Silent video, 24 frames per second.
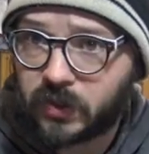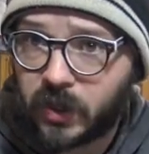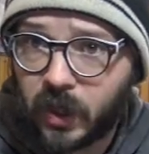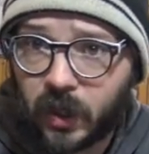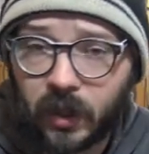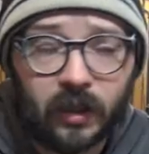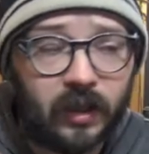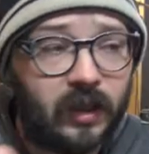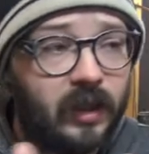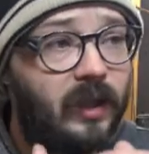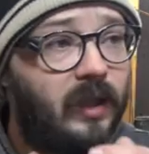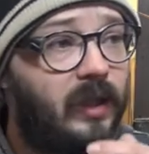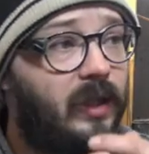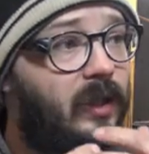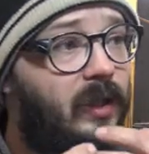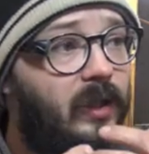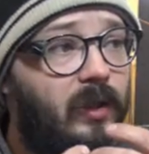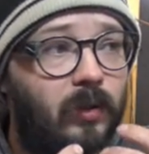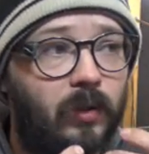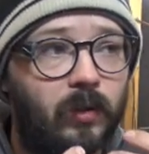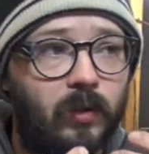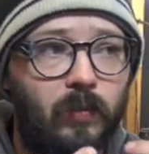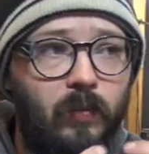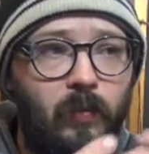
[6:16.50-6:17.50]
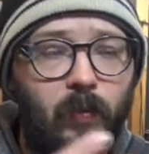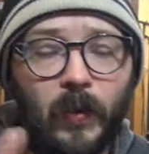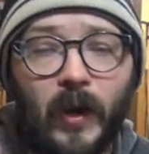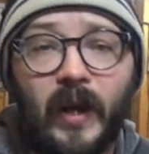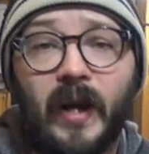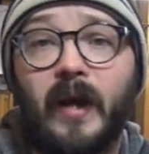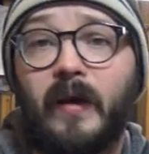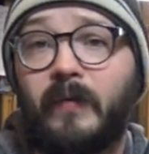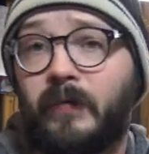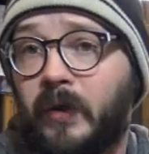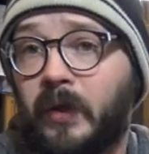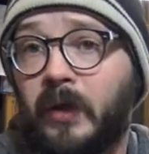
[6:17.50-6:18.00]
Cherokee or
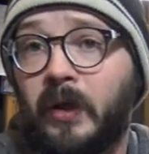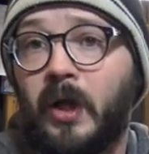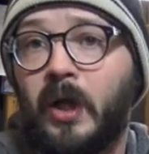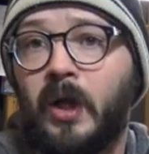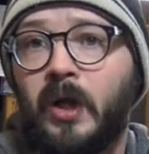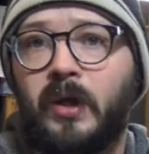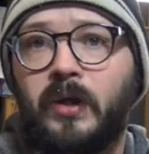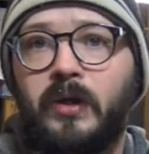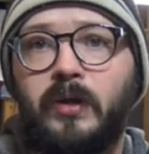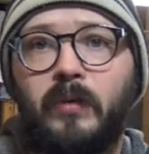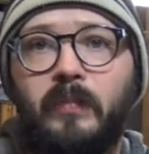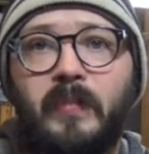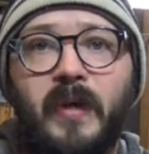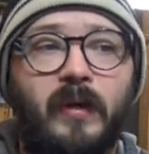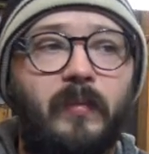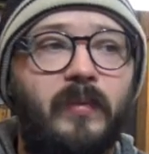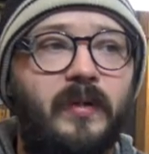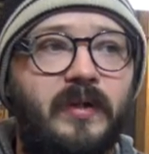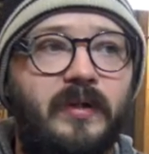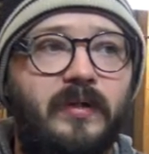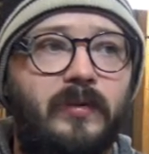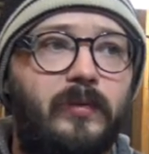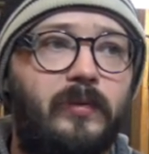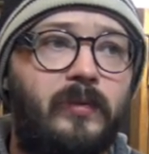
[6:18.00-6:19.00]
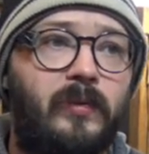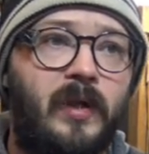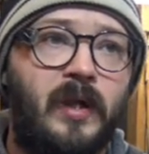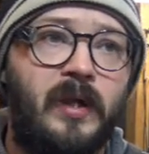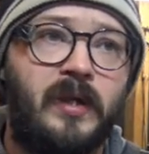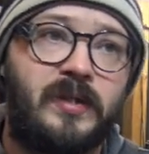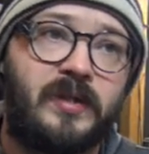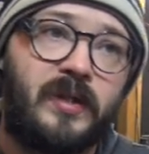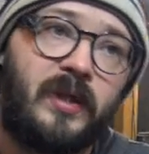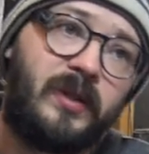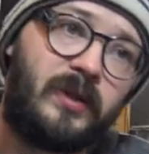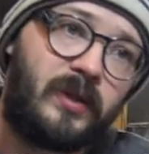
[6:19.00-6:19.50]
whatever, you'll be able to
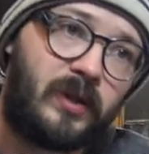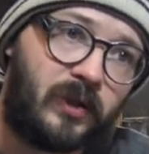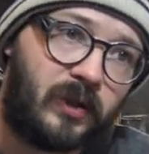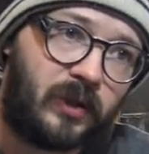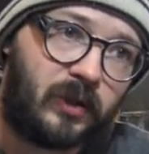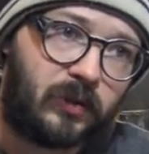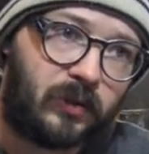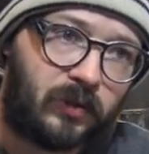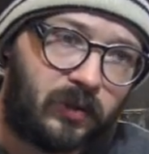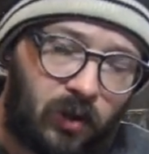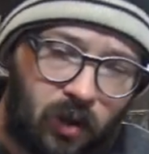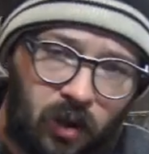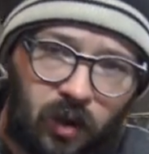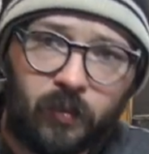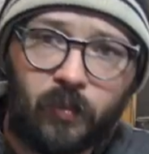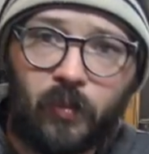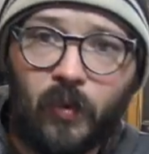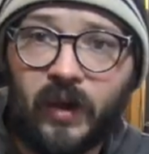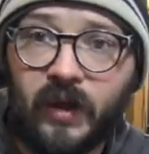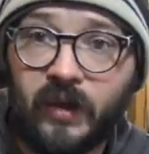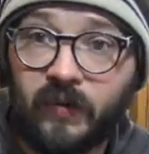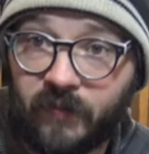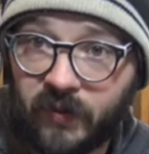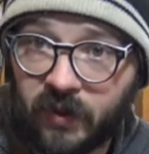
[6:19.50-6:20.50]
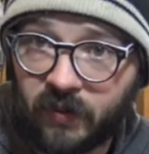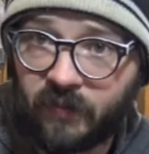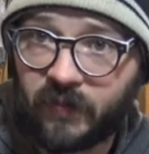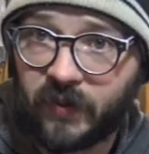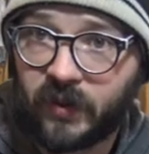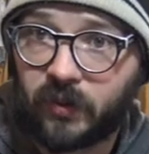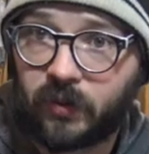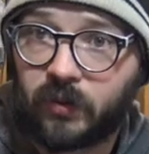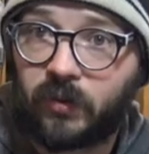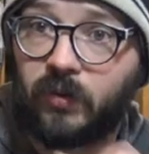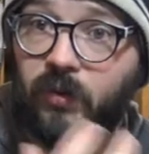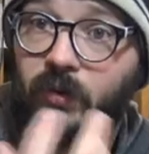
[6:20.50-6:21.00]
see the curb weight of your
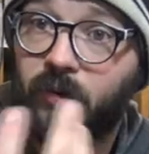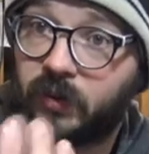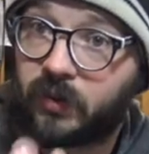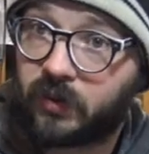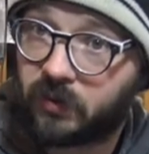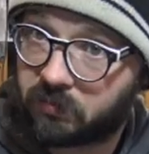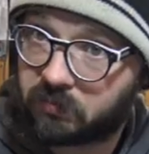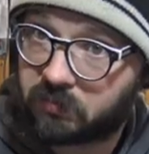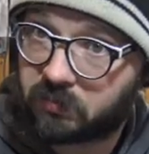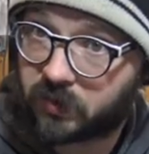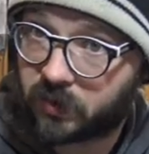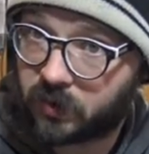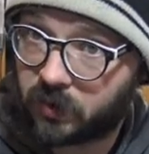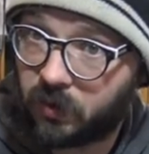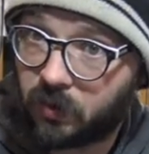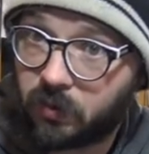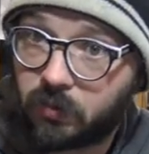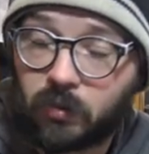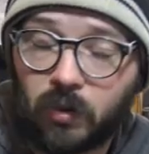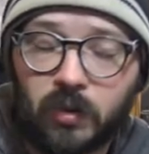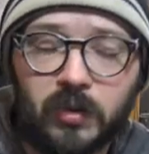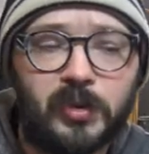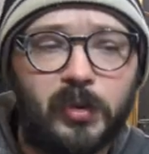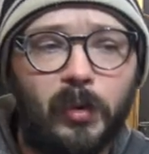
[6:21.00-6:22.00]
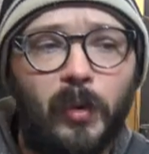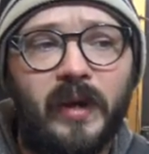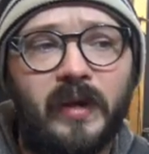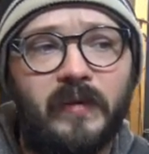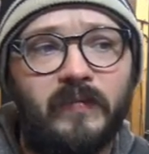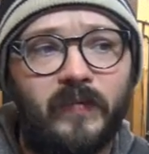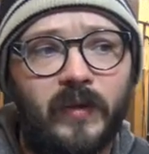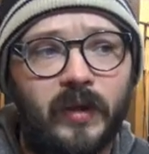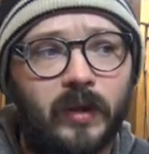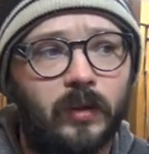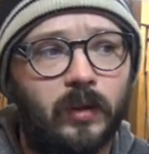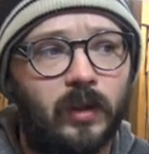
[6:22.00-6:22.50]
vehicle, your, you know, gross
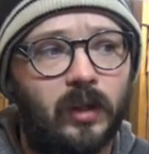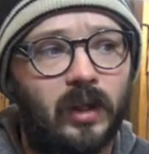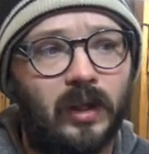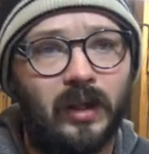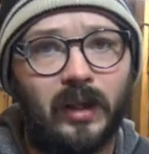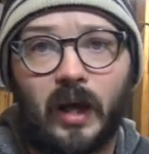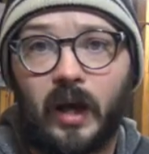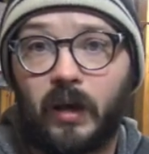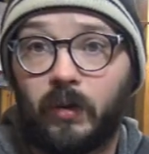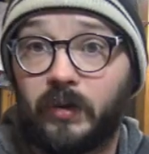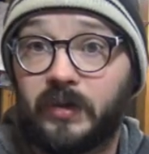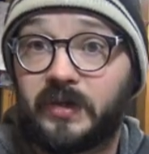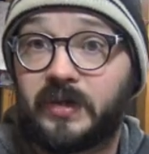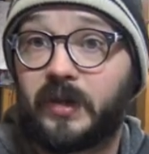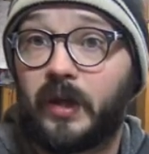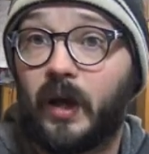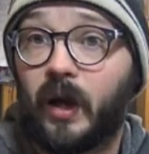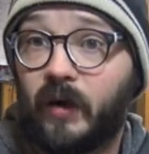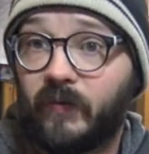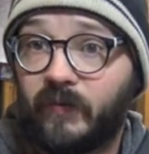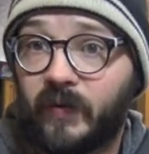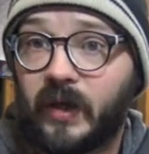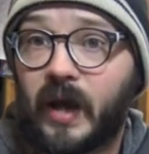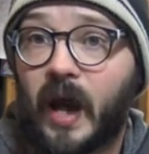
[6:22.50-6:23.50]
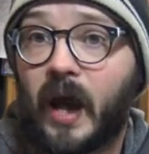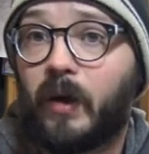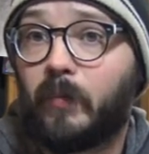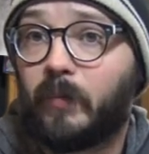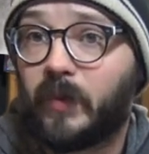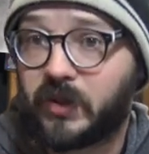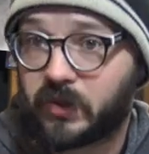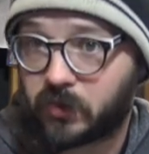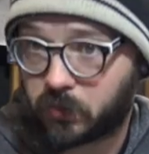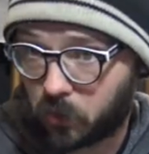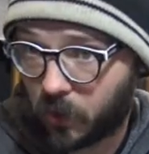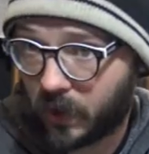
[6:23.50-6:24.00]
weight, vehicle allowance of it, how
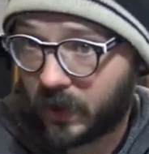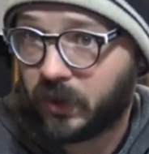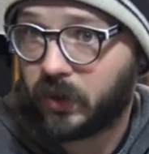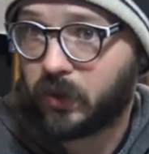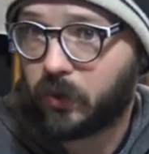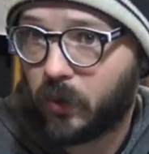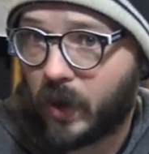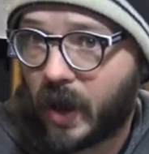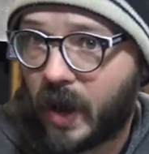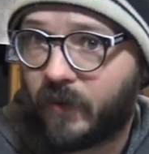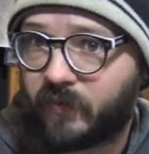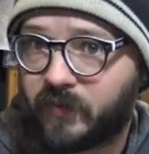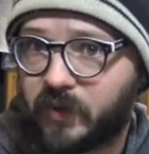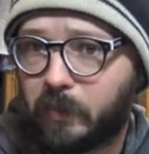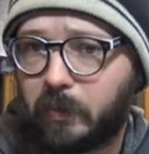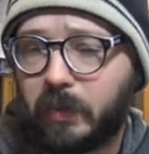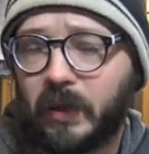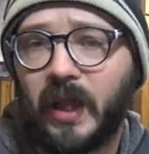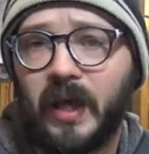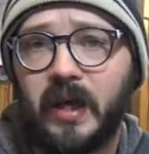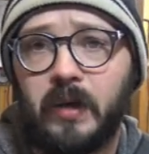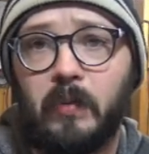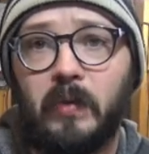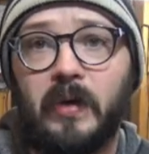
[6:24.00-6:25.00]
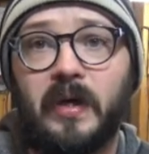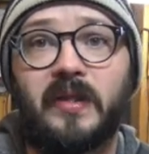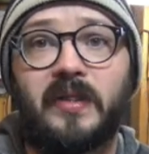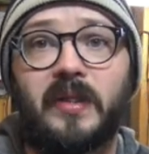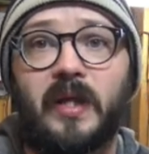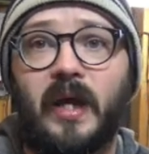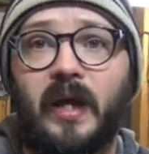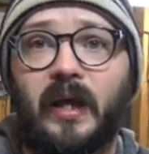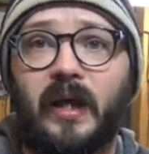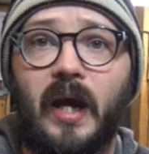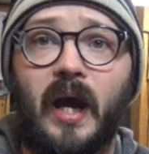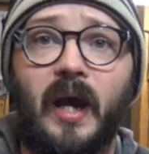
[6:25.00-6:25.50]
much weight you have to play with,
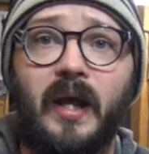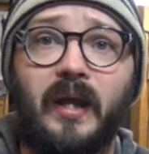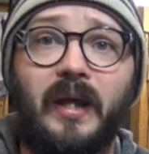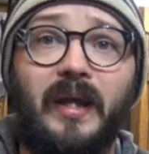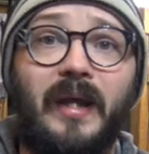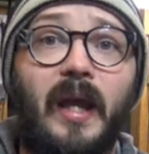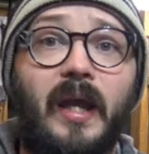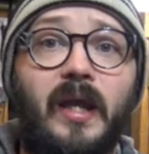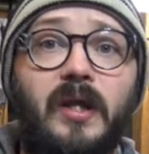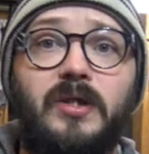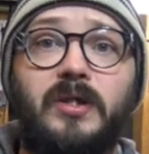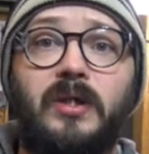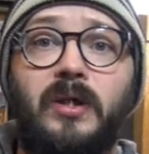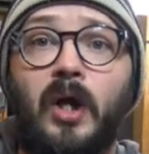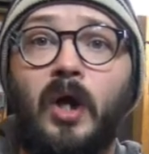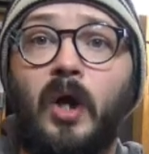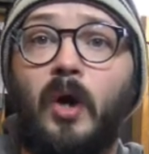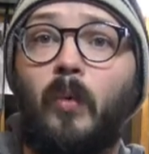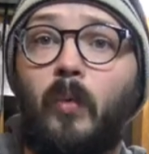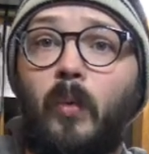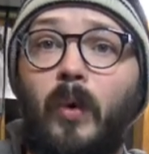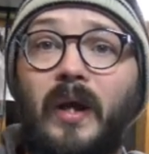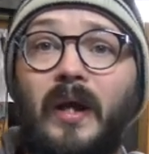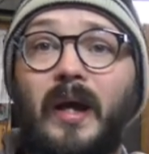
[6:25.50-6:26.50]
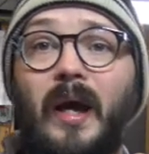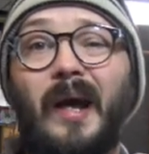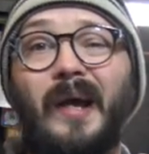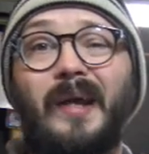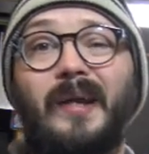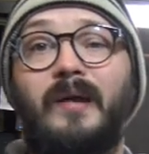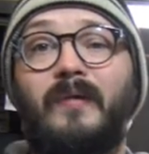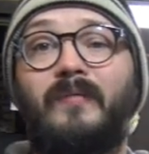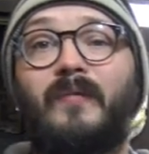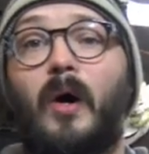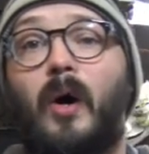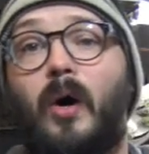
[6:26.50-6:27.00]
and kind of gauge what
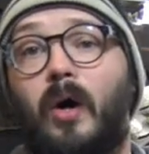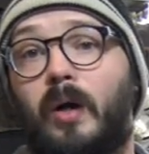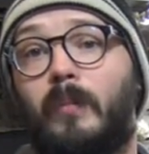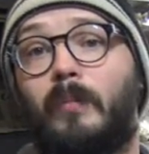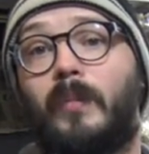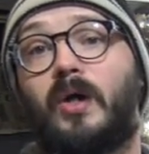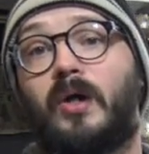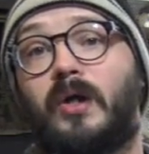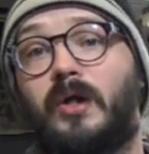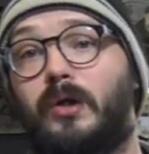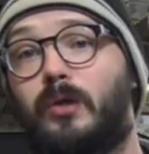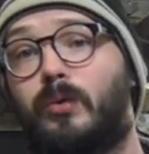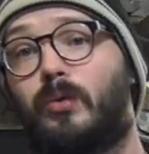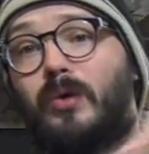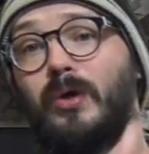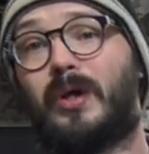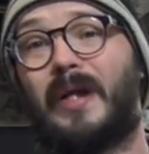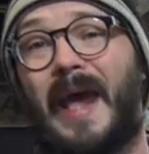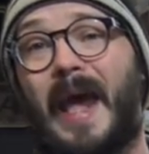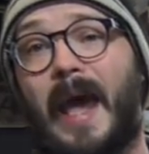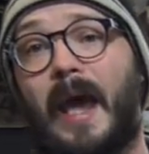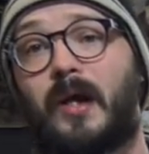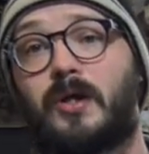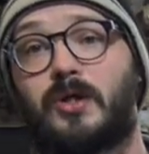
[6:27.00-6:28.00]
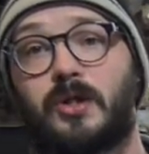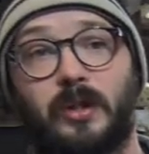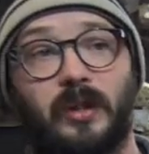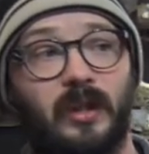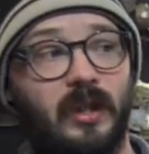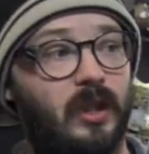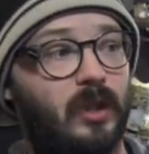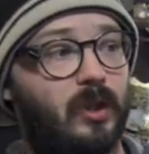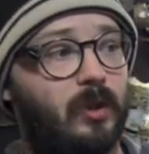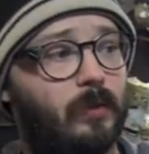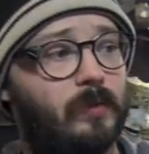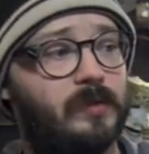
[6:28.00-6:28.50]
kind of armor you could
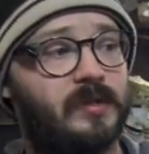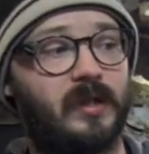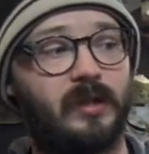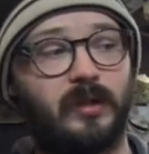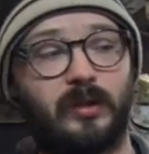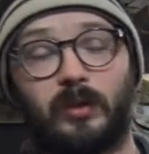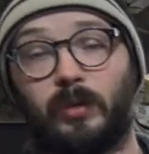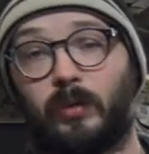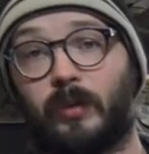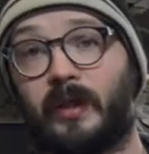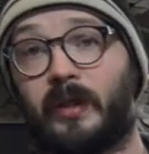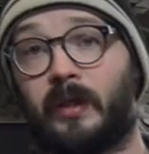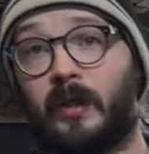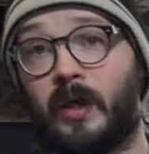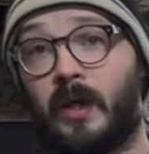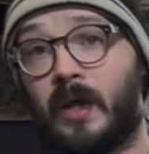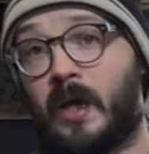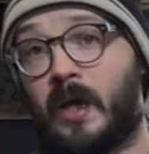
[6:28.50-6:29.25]
actually use into it.